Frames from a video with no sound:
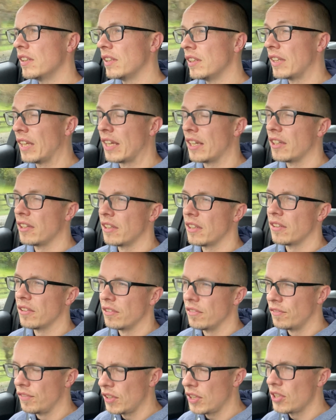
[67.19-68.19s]
then
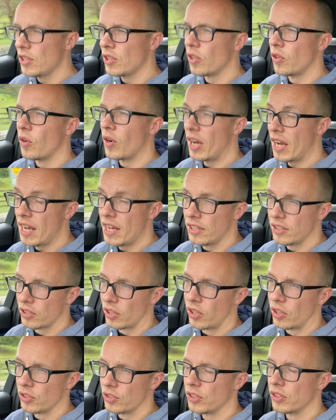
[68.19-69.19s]
video and
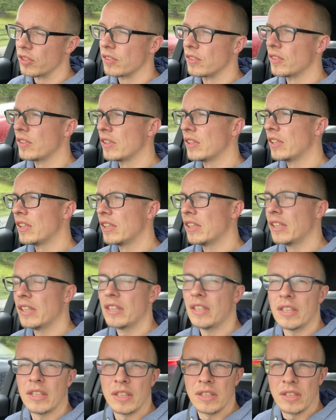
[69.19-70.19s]
audio.
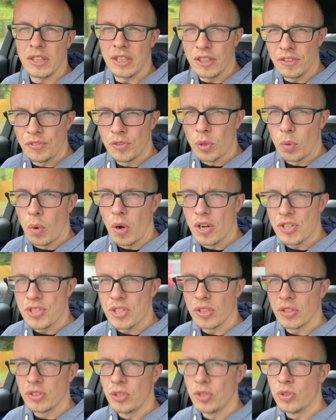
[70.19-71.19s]
If you're
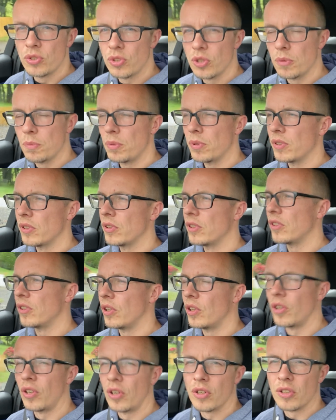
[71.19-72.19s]
watching on YouTube
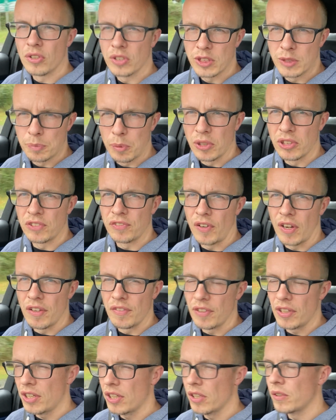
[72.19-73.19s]
or on
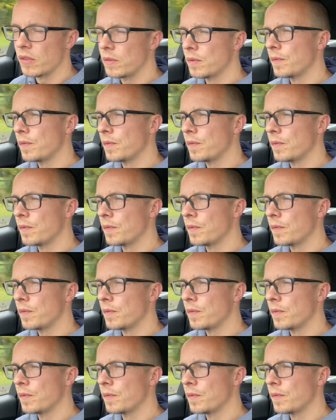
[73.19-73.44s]
Spotify video,